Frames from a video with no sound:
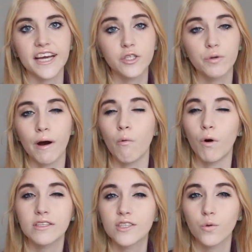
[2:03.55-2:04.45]
I do it about
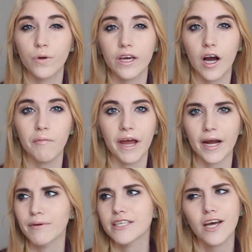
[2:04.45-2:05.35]
once a week on my
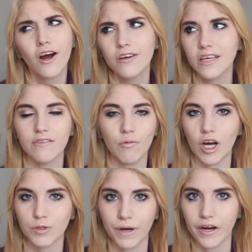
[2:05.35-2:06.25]
hair because I hardly even
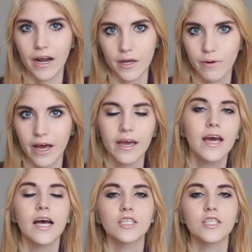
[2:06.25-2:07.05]
wash my hair anyway.